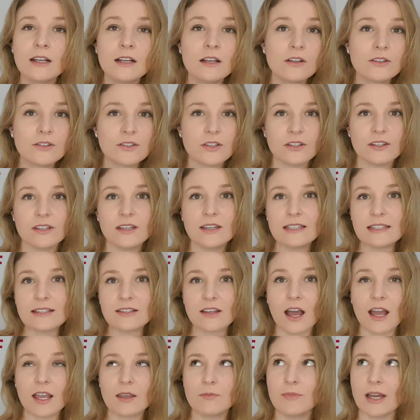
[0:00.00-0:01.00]
So yes,
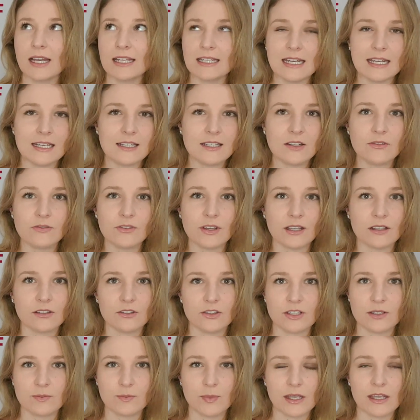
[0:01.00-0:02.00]
I'm a native
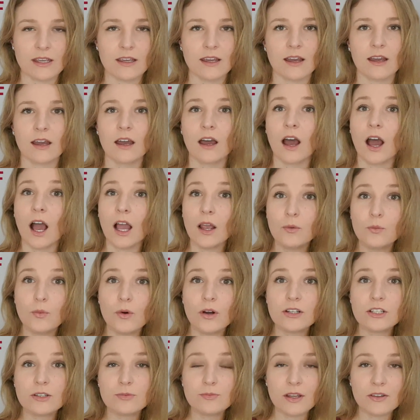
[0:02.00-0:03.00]
English speaker. I
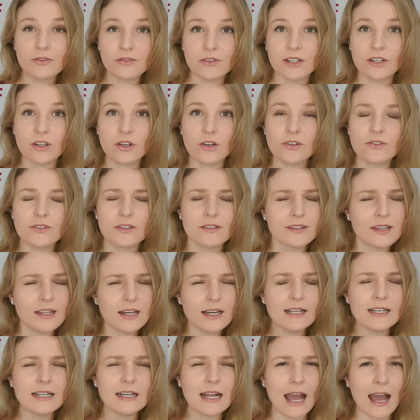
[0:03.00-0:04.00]
watch my videos so that I
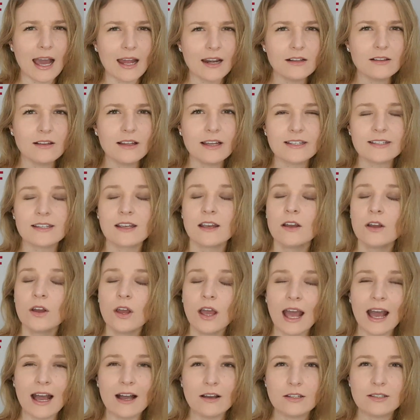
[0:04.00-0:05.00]
can analyze,
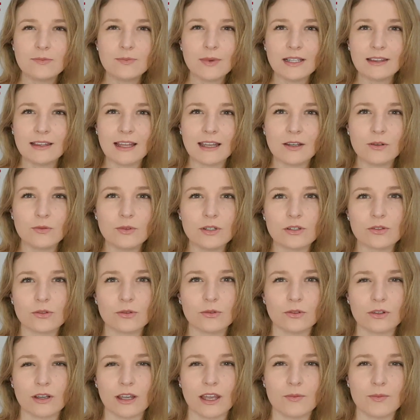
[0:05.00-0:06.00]
how's my language
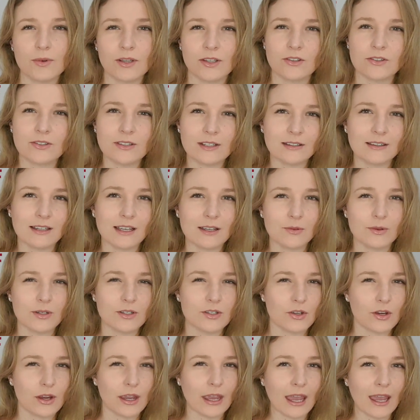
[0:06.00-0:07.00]
look? Am I using language
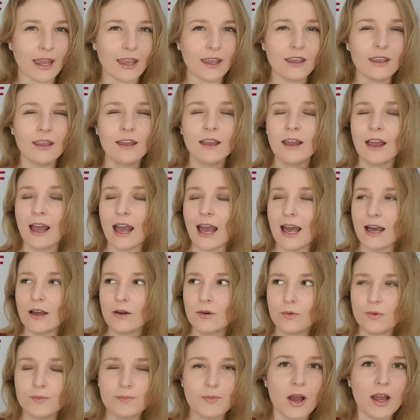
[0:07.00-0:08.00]
okay?
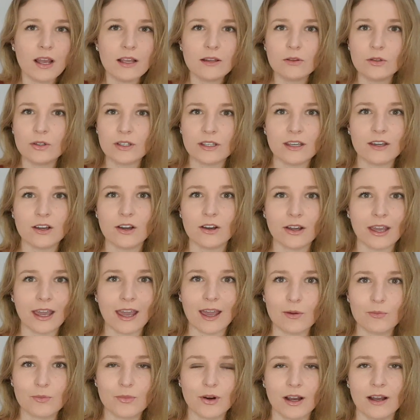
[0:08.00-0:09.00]
How am I looking on
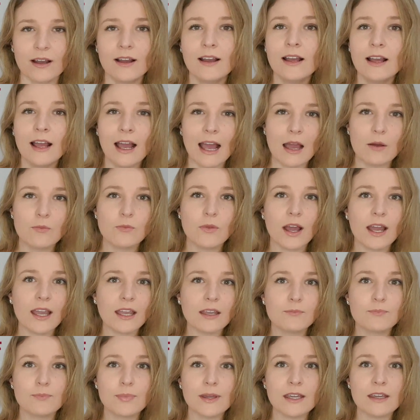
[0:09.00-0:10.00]
camera? Am
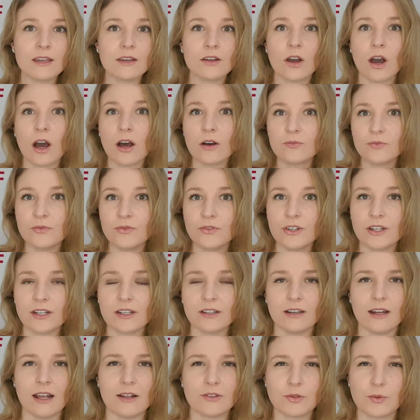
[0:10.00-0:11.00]
I being
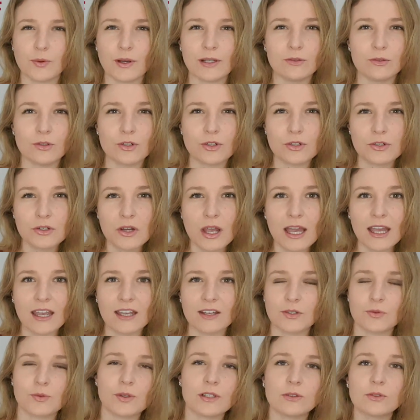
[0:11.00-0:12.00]
confident? Do I look shy?
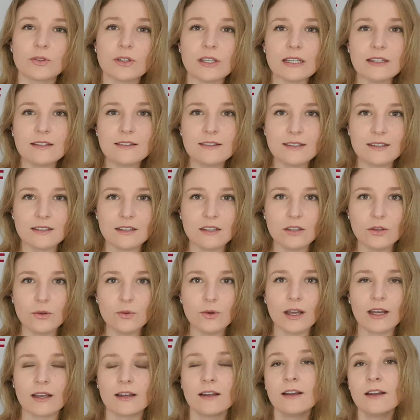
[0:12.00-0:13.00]
Do I look
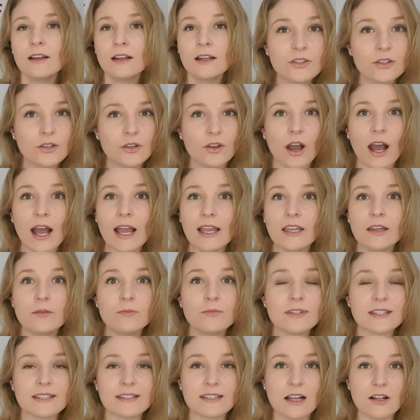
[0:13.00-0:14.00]
insecure? So I am
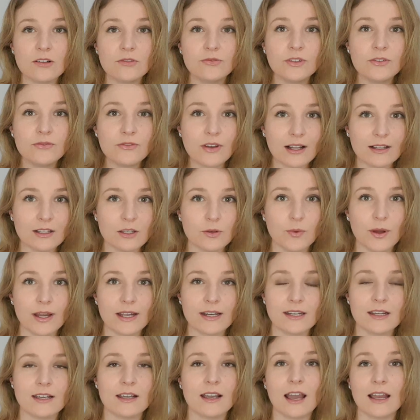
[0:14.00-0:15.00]

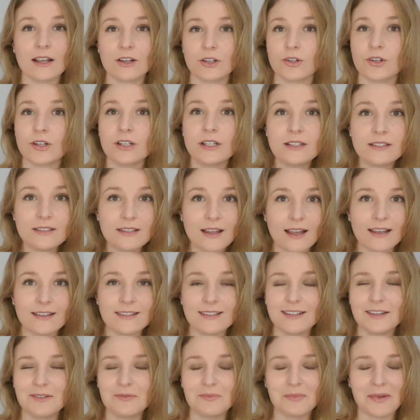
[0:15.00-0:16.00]
self-evaluating and
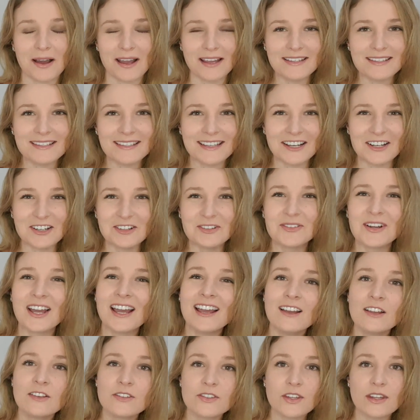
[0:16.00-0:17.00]
criticizing myself
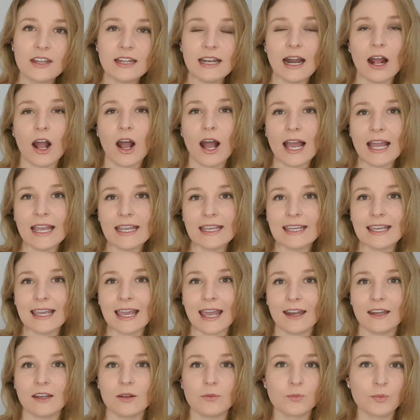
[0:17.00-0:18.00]
so that I
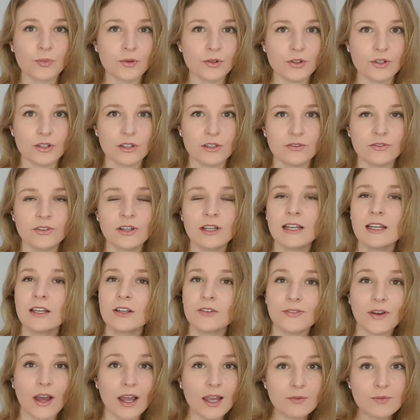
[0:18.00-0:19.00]
can improve.
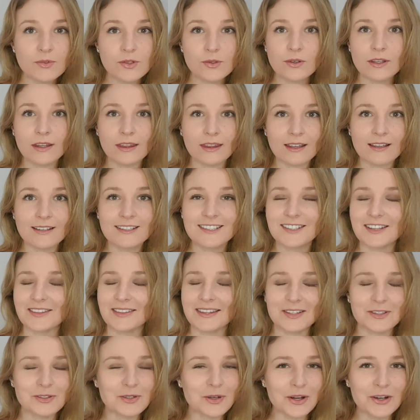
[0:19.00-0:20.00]
If I'm doing this,
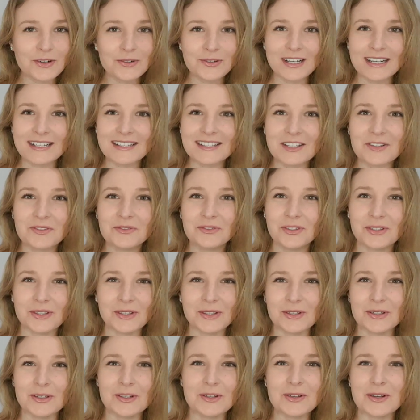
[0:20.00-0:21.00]
there's no reason for
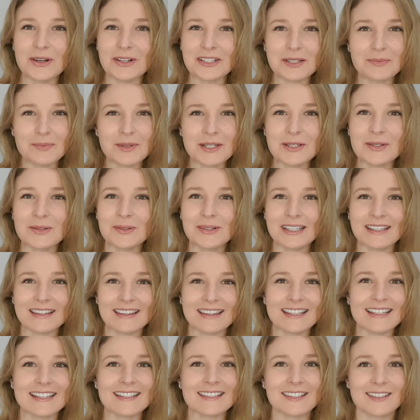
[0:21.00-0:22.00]
you not to be doing
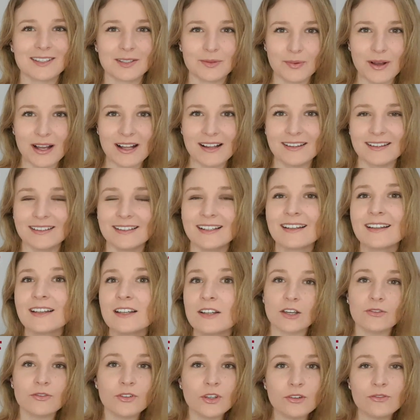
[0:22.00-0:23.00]
this as well.
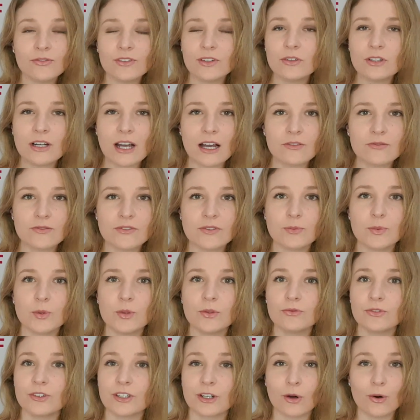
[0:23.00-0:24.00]
If you feel comfortable,
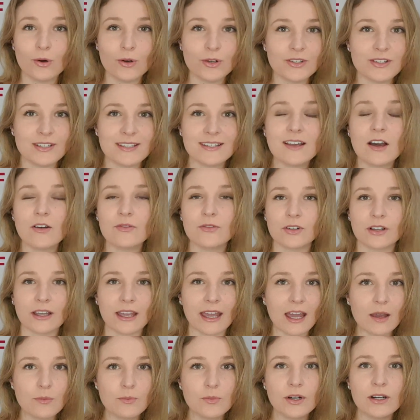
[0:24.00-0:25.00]
record yourself on
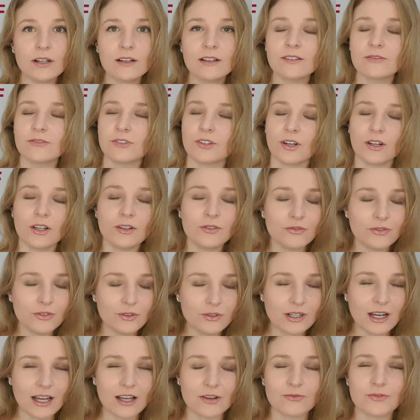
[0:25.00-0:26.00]
camera. If you don't feel
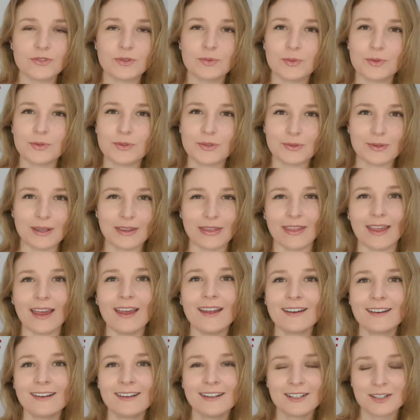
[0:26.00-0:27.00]
comfortable doing
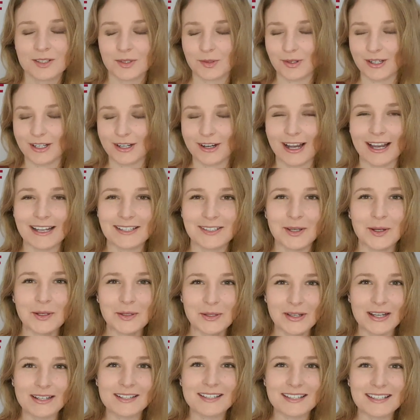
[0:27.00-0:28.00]
that, don't worry guys, I do
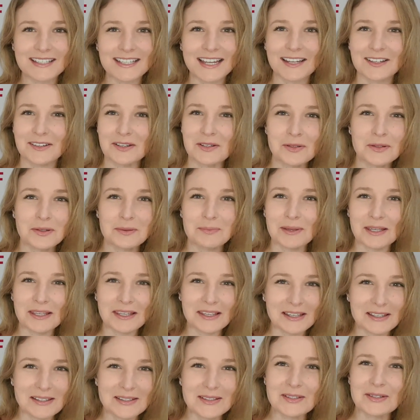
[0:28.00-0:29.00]
understand it took me
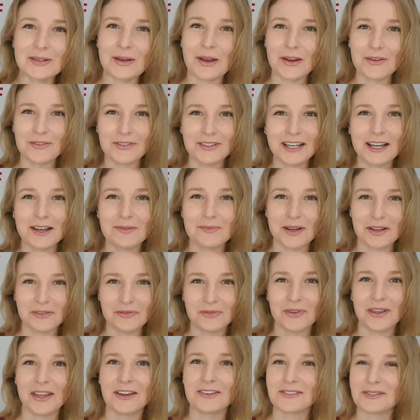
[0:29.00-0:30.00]
years to overcome my
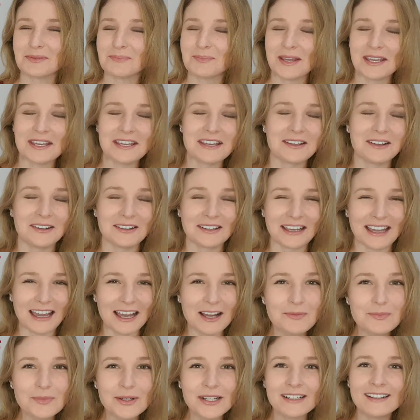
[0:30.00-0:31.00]
fear of speaking on
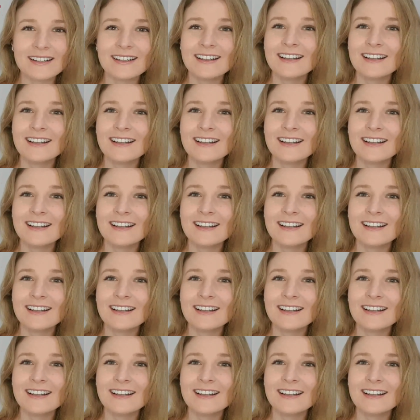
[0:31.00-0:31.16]
camera.